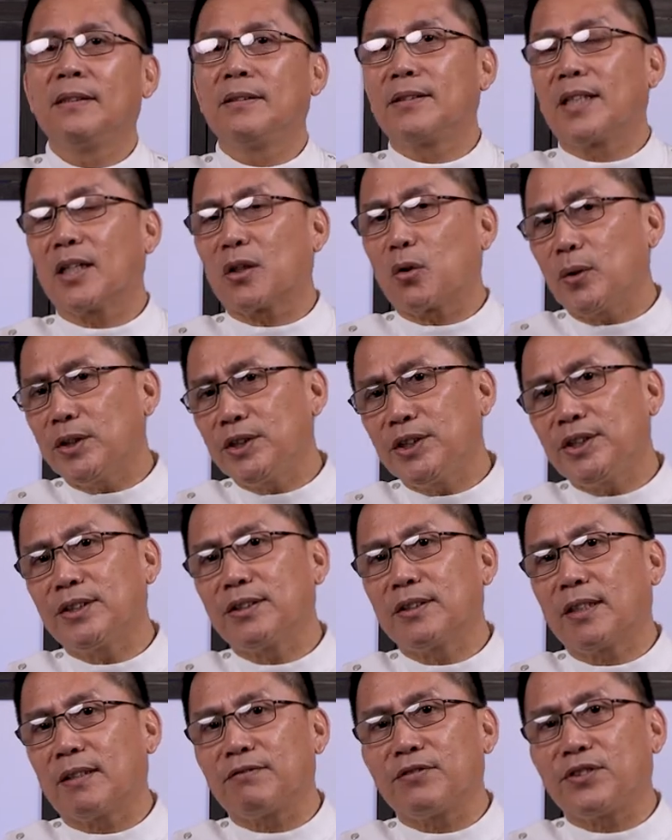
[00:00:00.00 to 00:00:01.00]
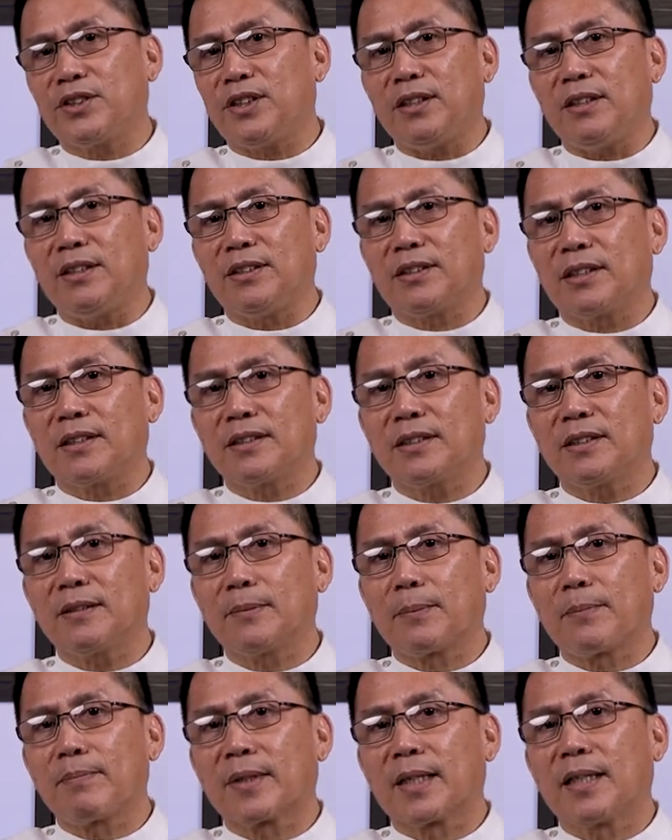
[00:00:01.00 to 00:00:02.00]
The question of Jesus
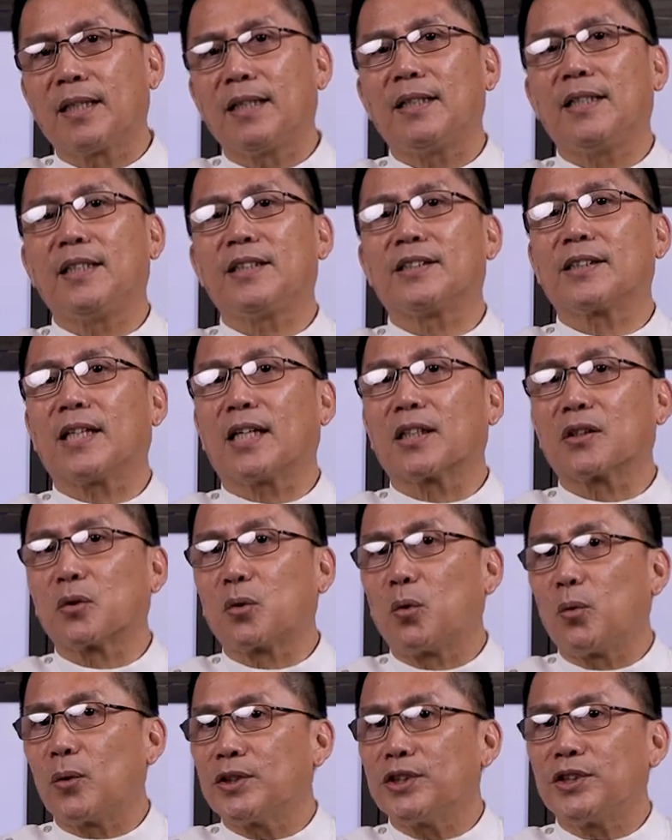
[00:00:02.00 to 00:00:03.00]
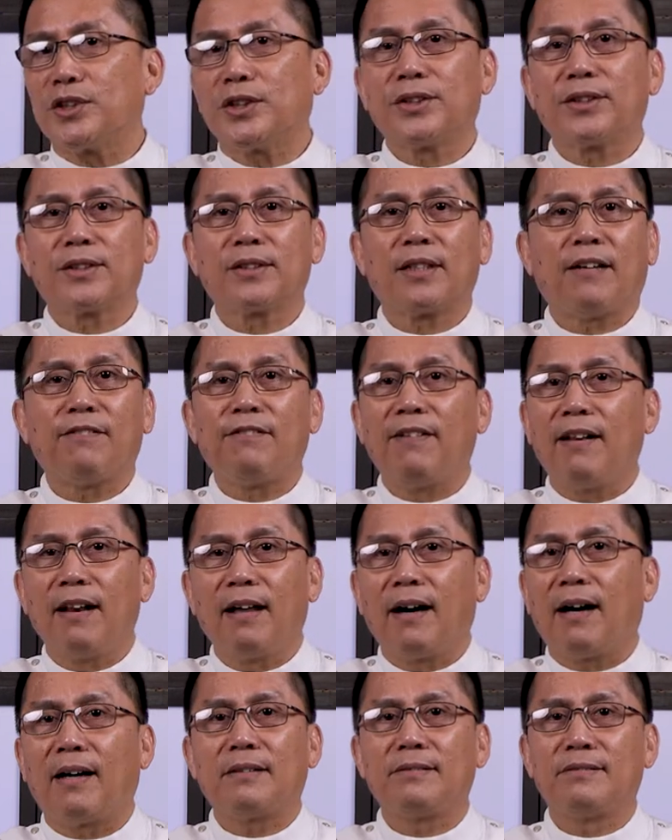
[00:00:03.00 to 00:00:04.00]
is a question of
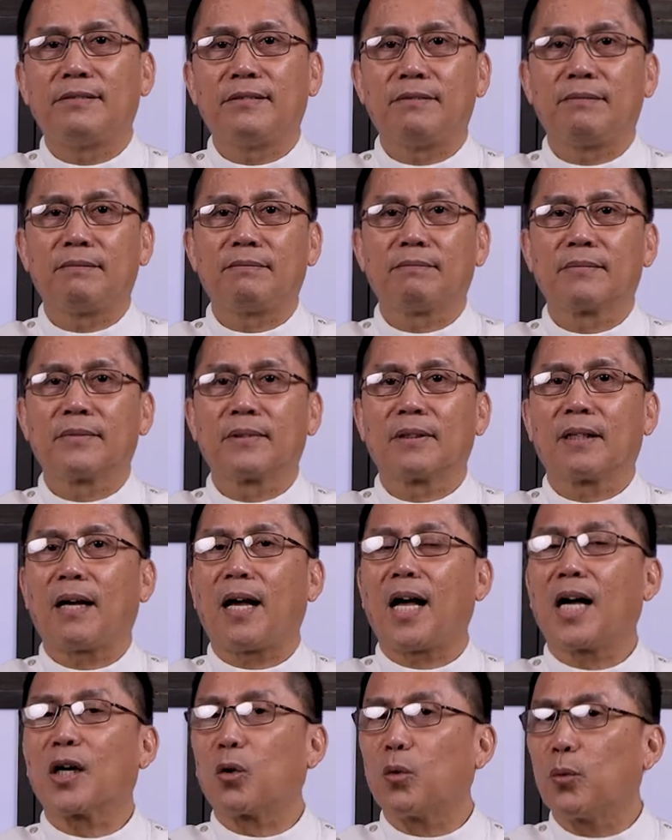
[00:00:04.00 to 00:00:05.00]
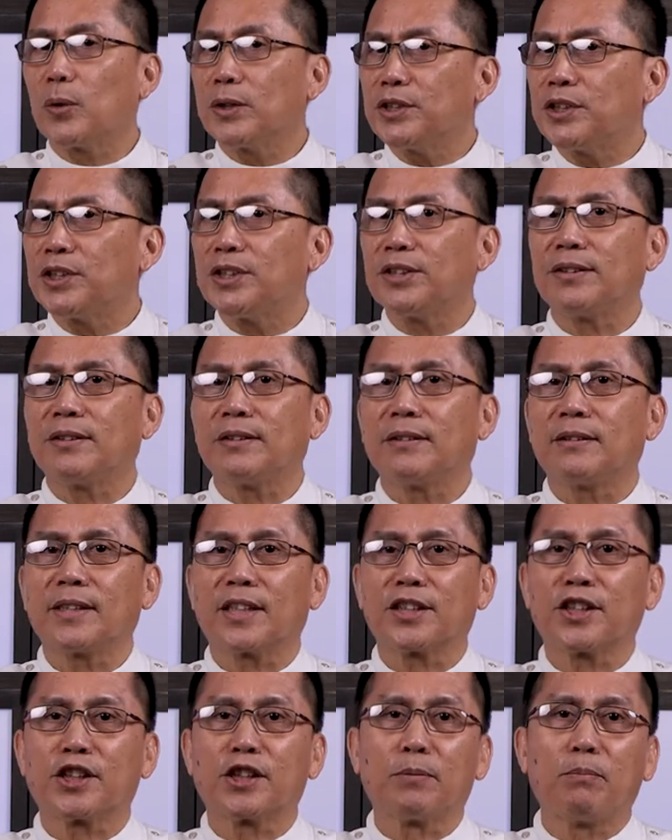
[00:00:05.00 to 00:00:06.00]
love, a question that
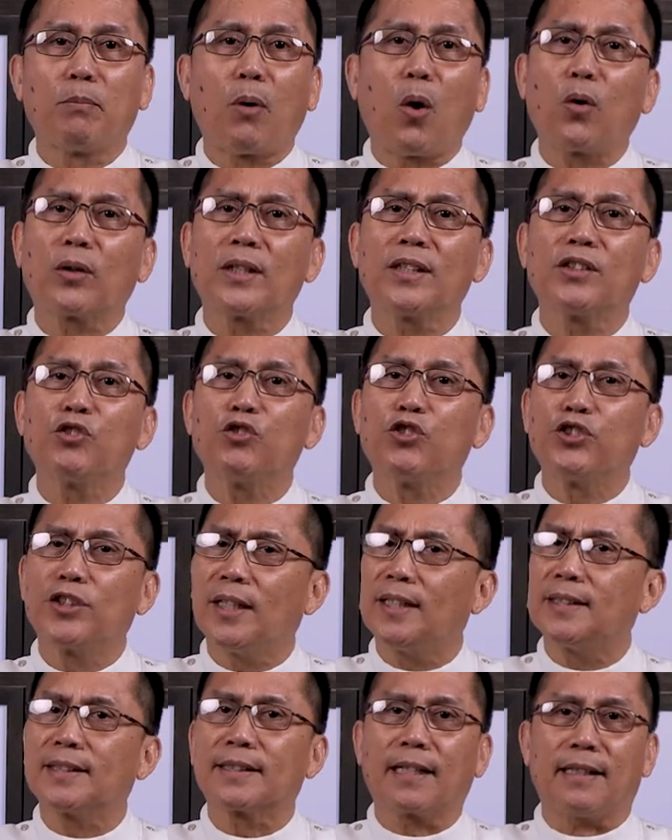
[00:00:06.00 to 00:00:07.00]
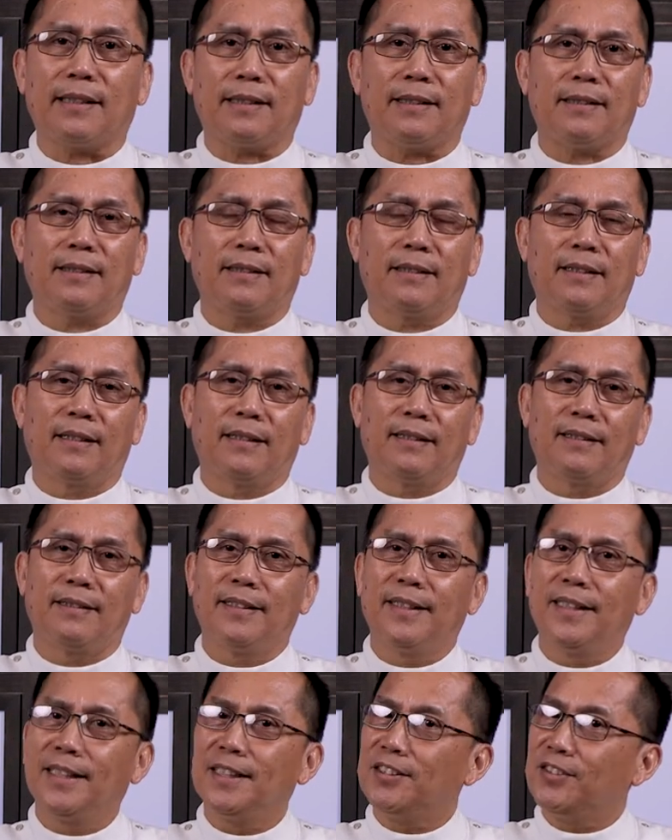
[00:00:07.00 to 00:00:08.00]
is spoken gently.
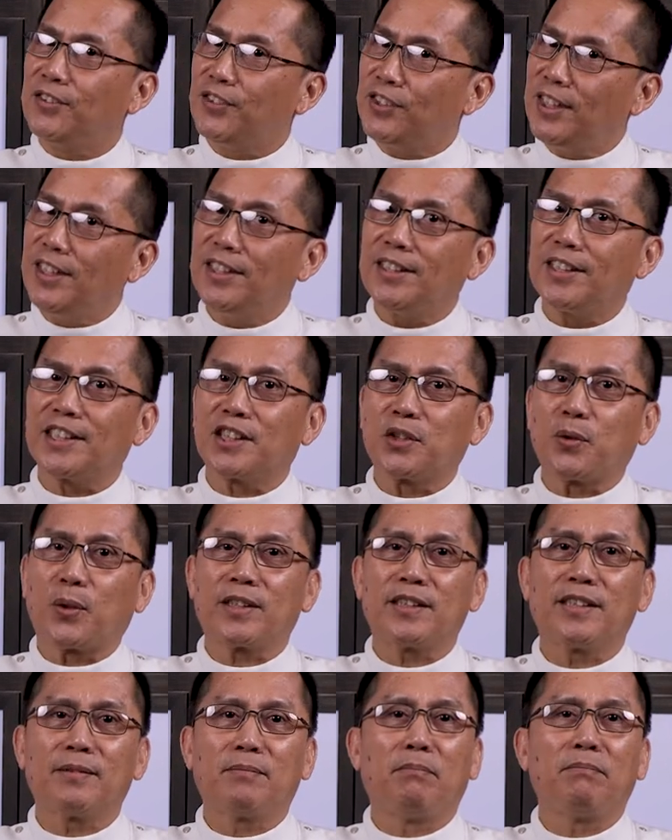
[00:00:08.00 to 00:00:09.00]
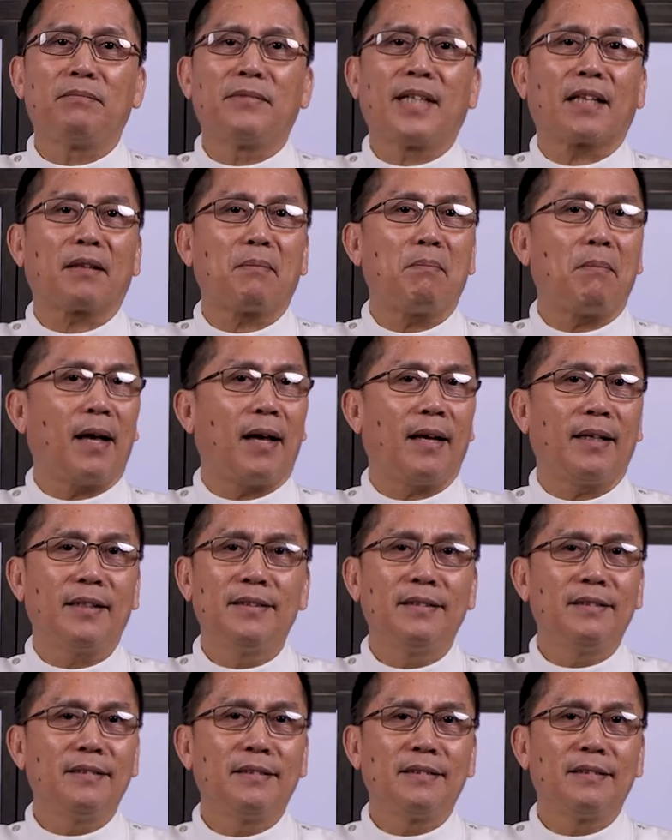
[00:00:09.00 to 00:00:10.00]
Jesus was not mad.
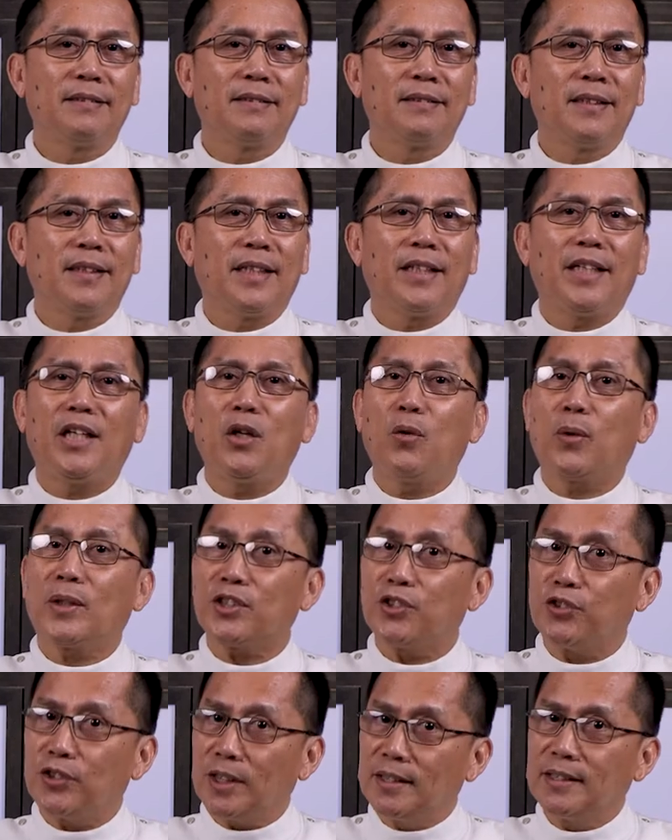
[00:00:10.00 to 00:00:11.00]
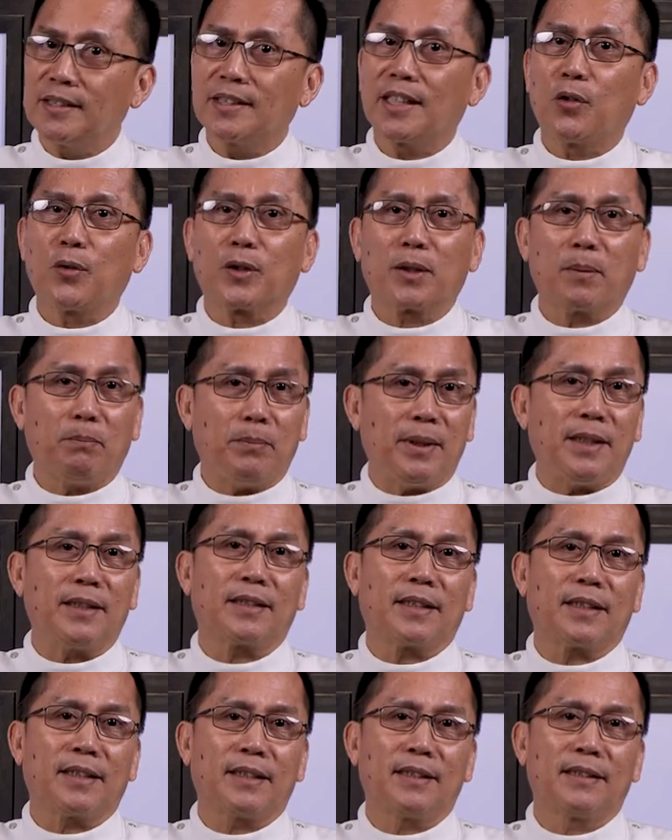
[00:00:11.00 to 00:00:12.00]
He was gentle with
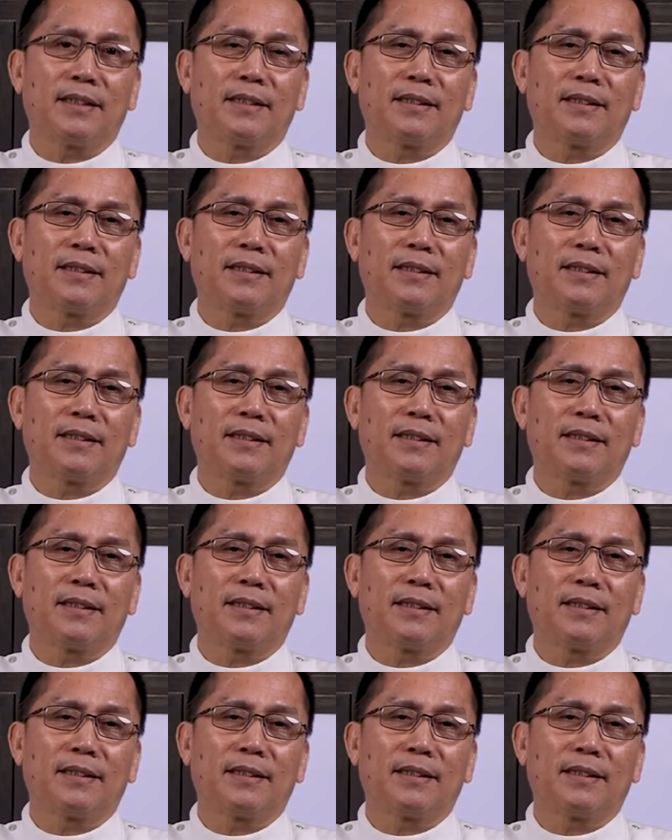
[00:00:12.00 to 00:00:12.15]
Peter.